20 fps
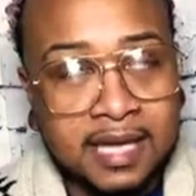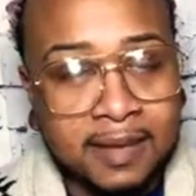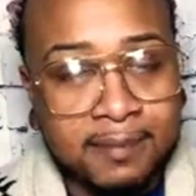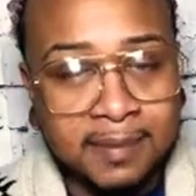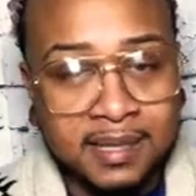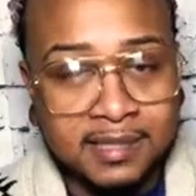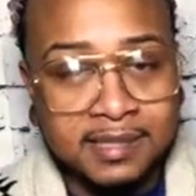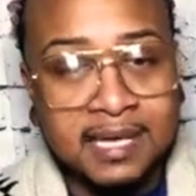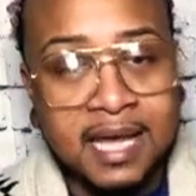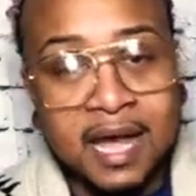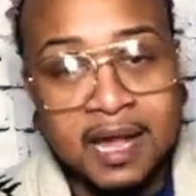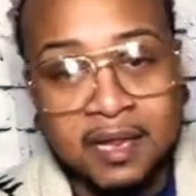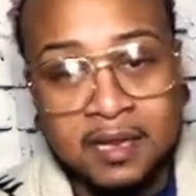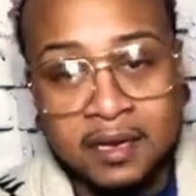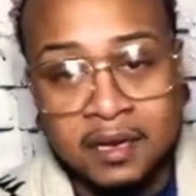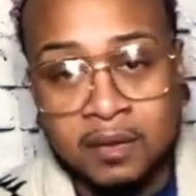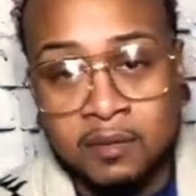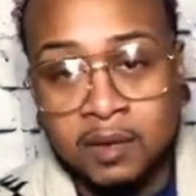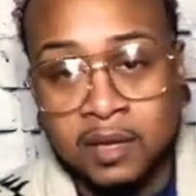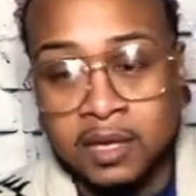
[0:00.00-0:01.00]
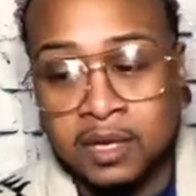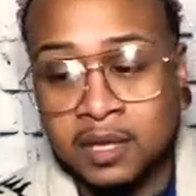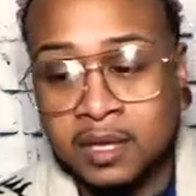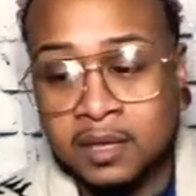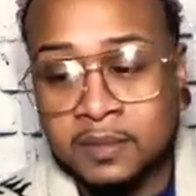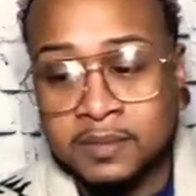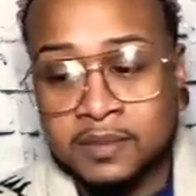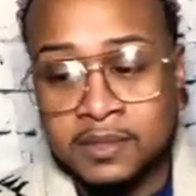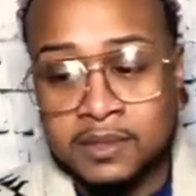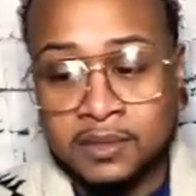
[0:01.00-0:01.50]
mentality when it
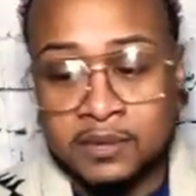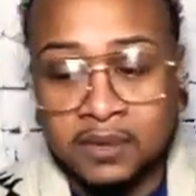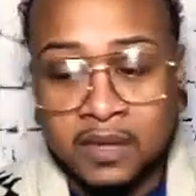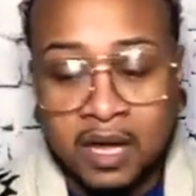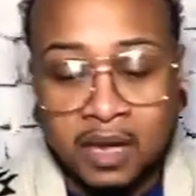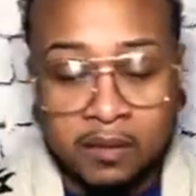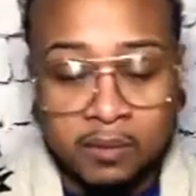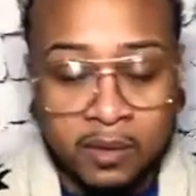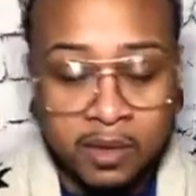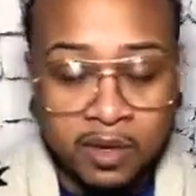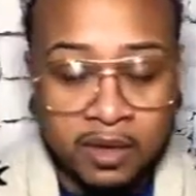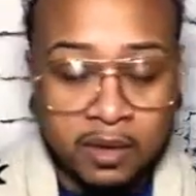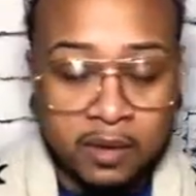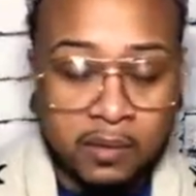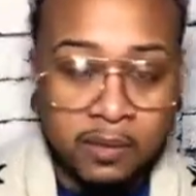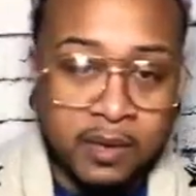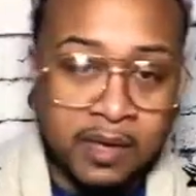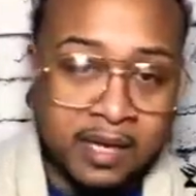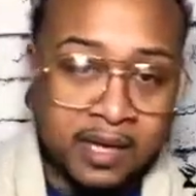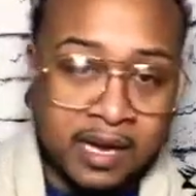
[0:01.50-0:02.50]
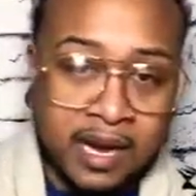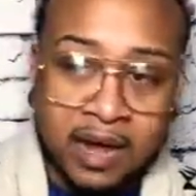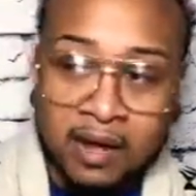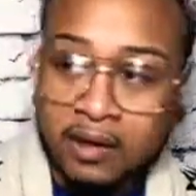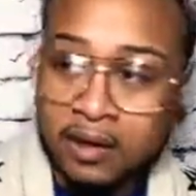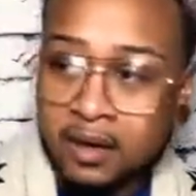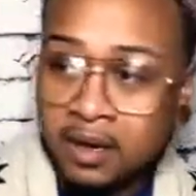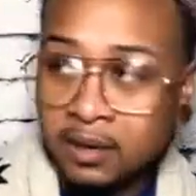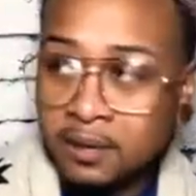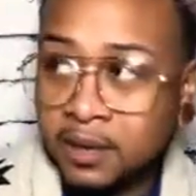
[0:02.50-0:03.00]
comes to like we get out
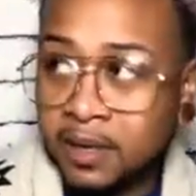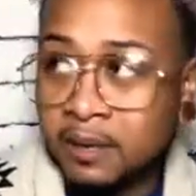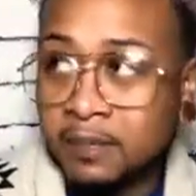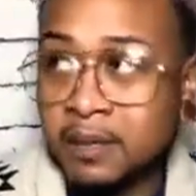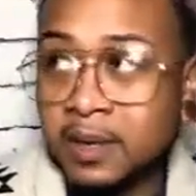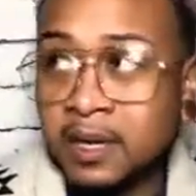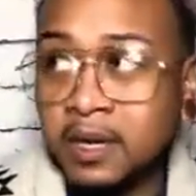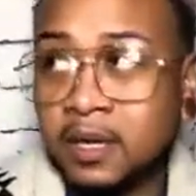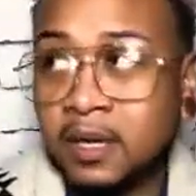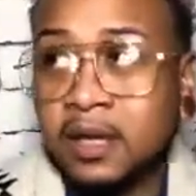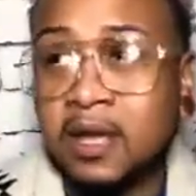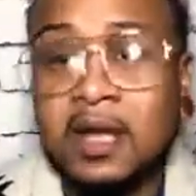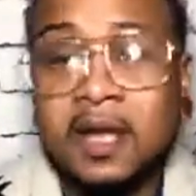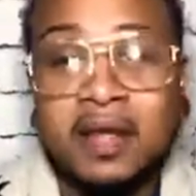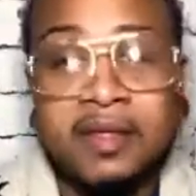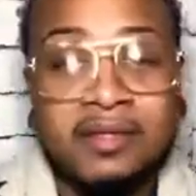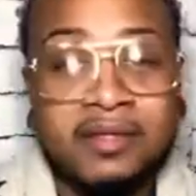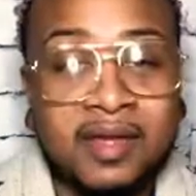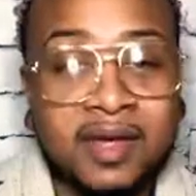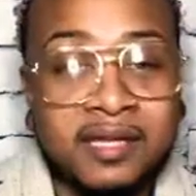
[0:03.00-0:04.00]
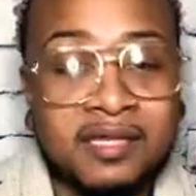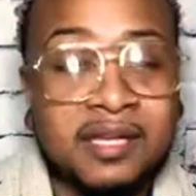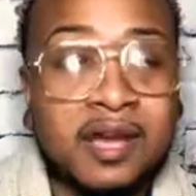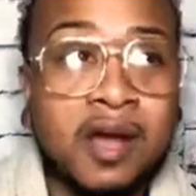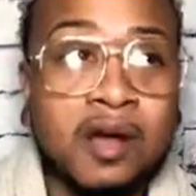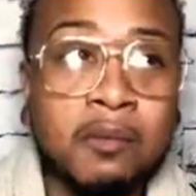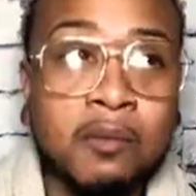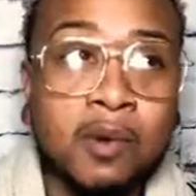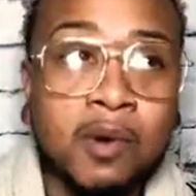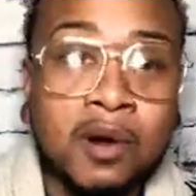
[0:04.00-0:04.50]
here, we get money. They
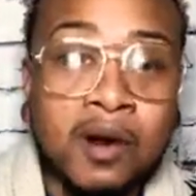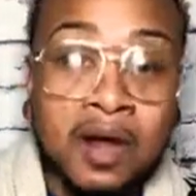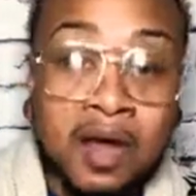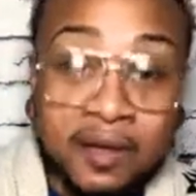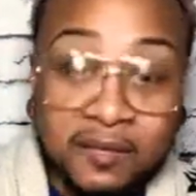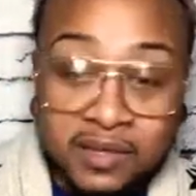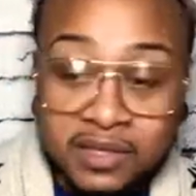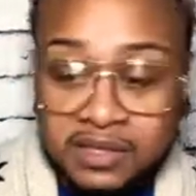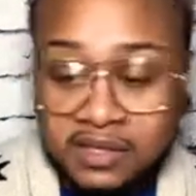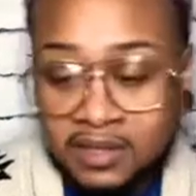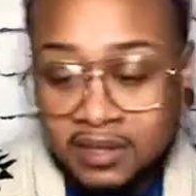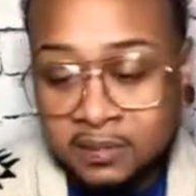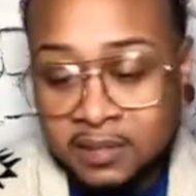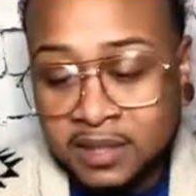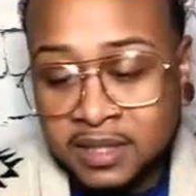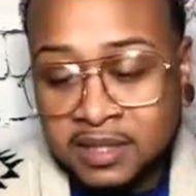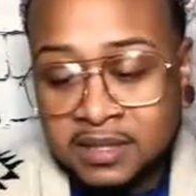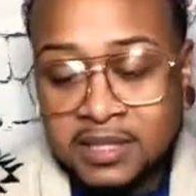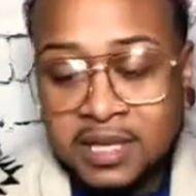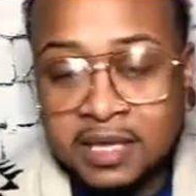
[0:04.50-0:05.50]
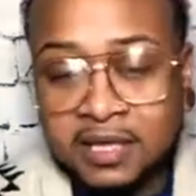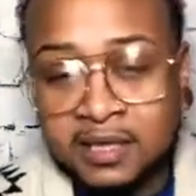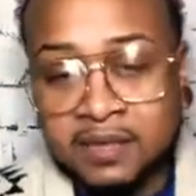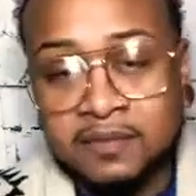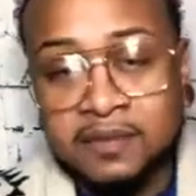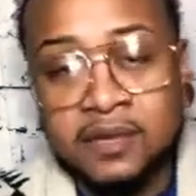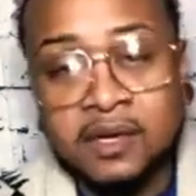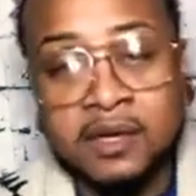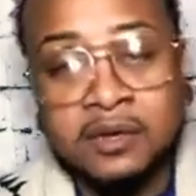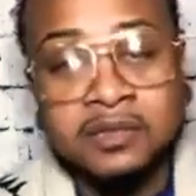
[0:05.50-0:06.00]
talk more obviously because they
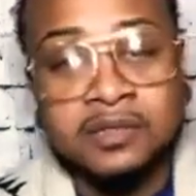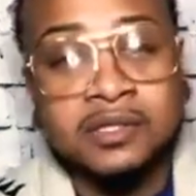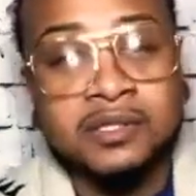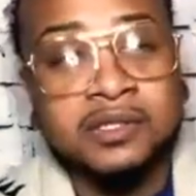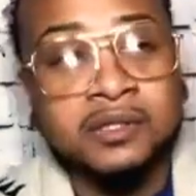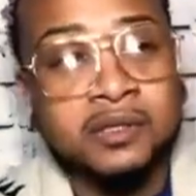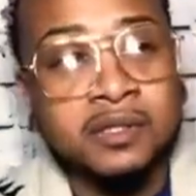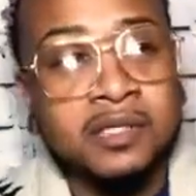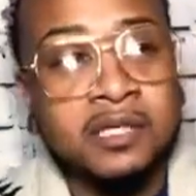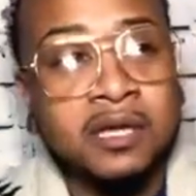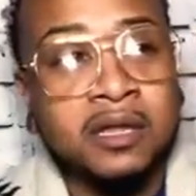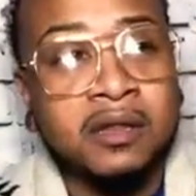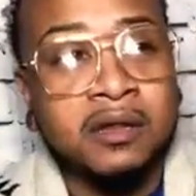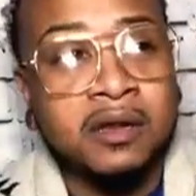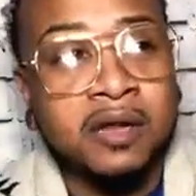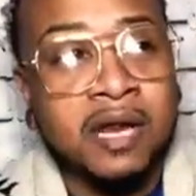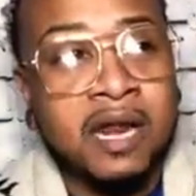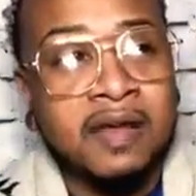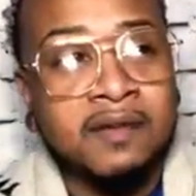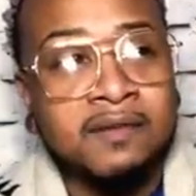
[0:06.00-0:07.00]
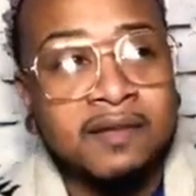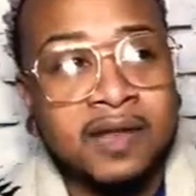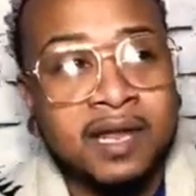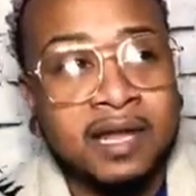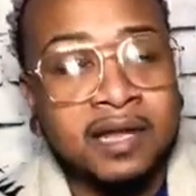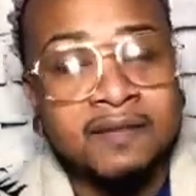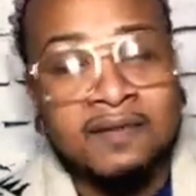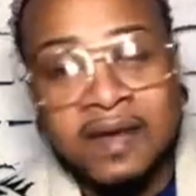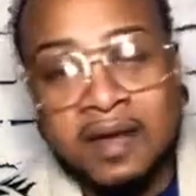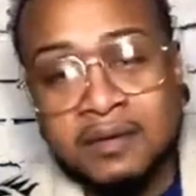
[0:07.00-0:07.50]
live closer to each other, and I feel
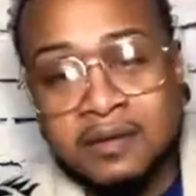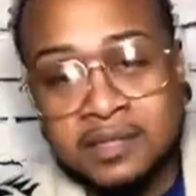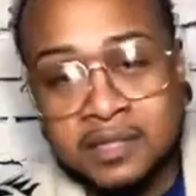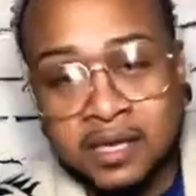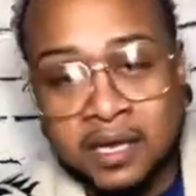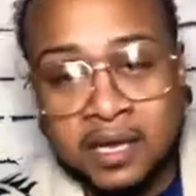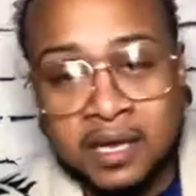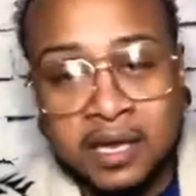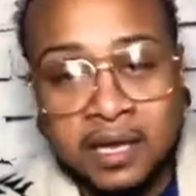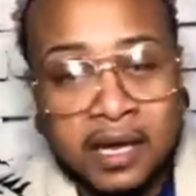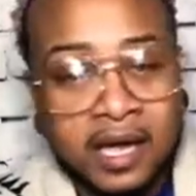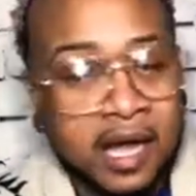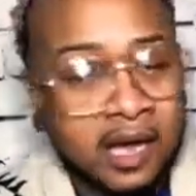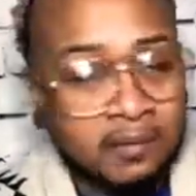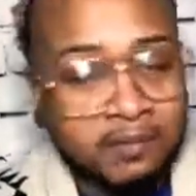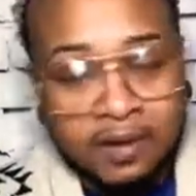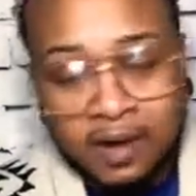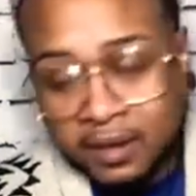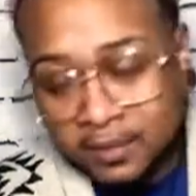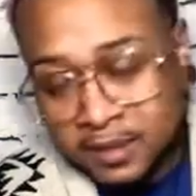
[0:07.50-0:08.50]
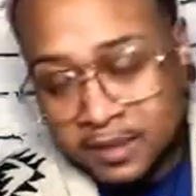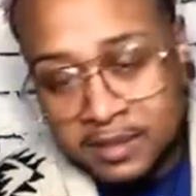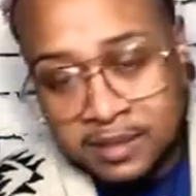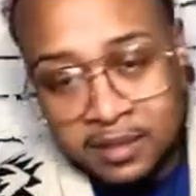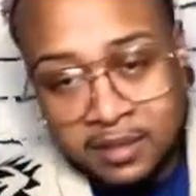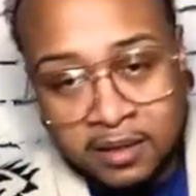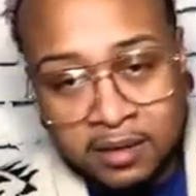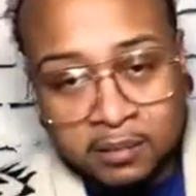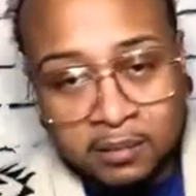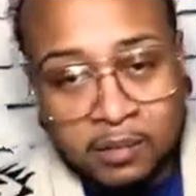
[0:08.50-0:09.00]
like if I was in LA, I'd probably
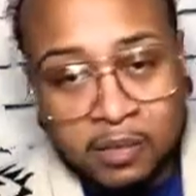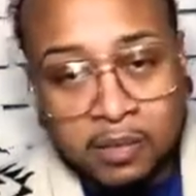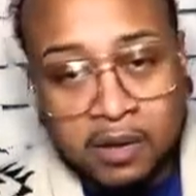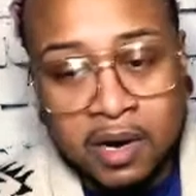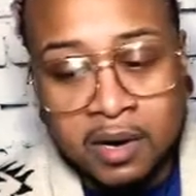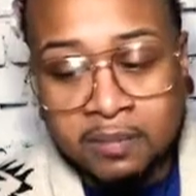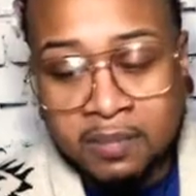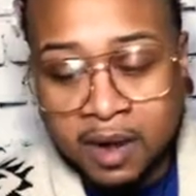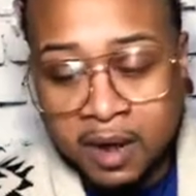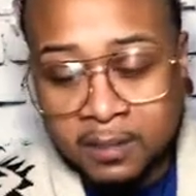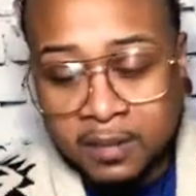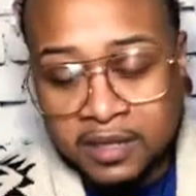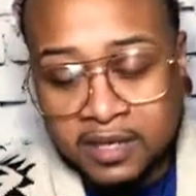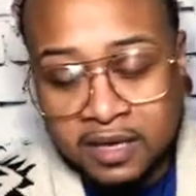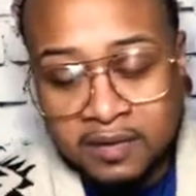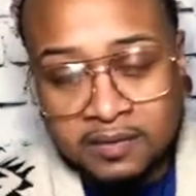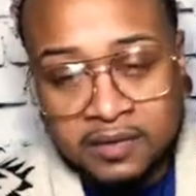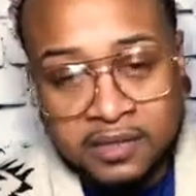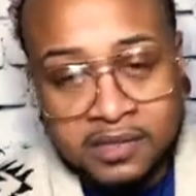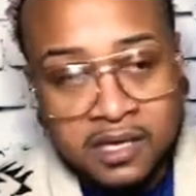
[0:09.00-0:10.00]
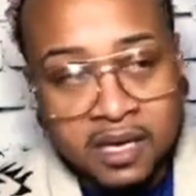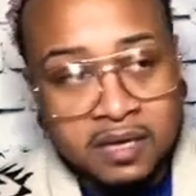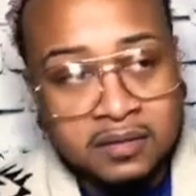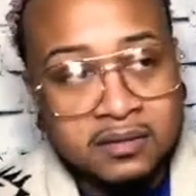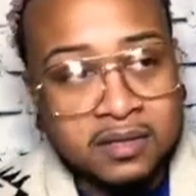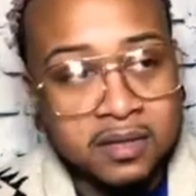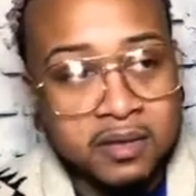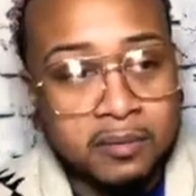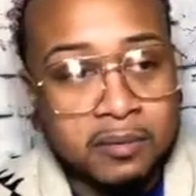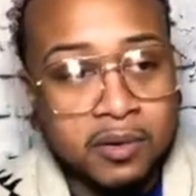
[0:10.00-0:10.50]
see them more. I'd probably definitely talk
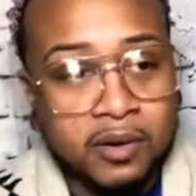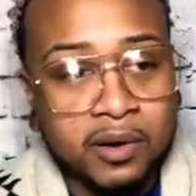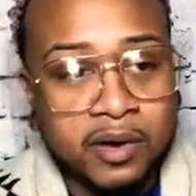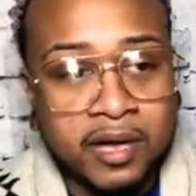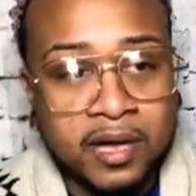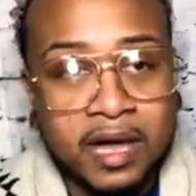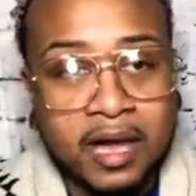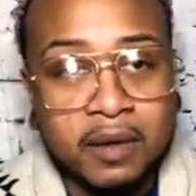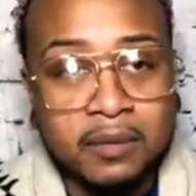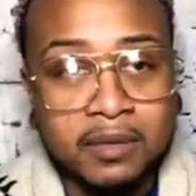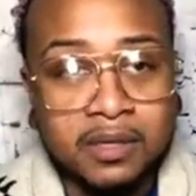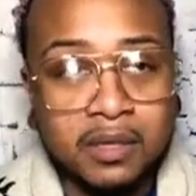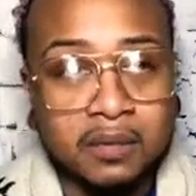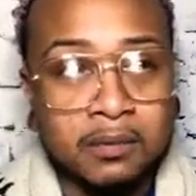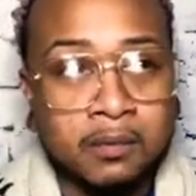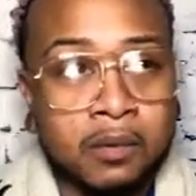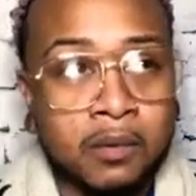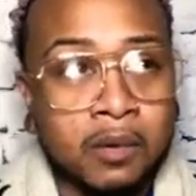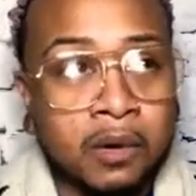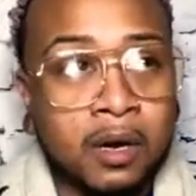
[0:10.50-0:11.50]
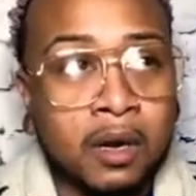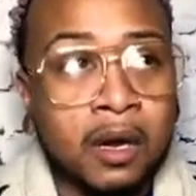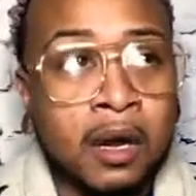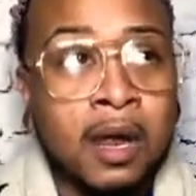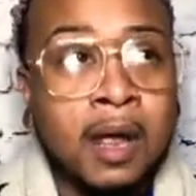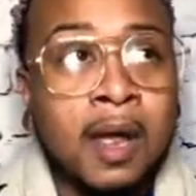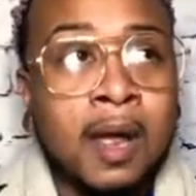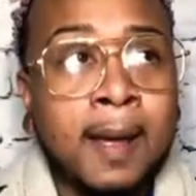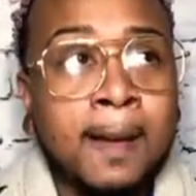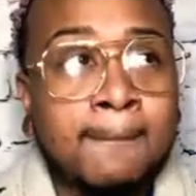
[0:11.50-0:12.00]
to them more, hang out with them more.
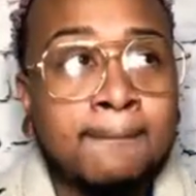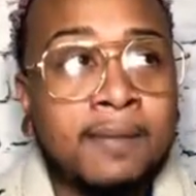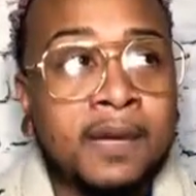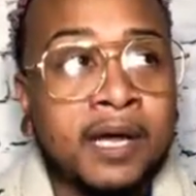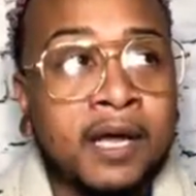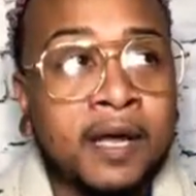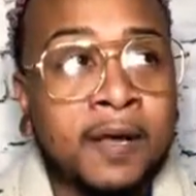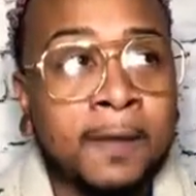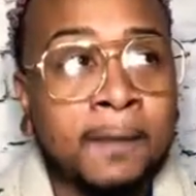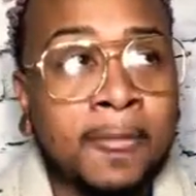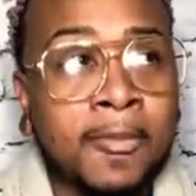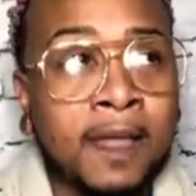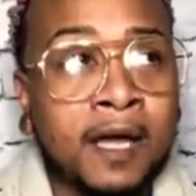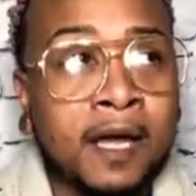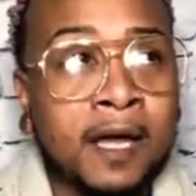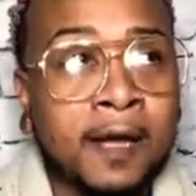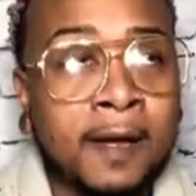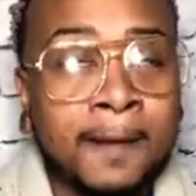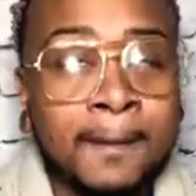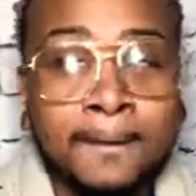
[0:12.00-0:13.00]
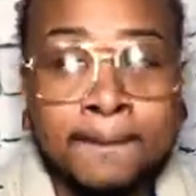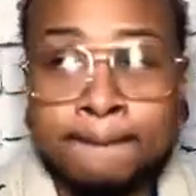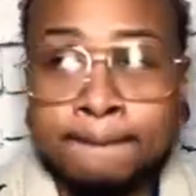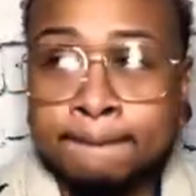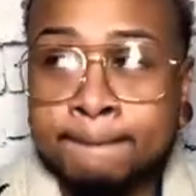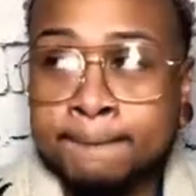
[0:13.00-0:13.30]
But I've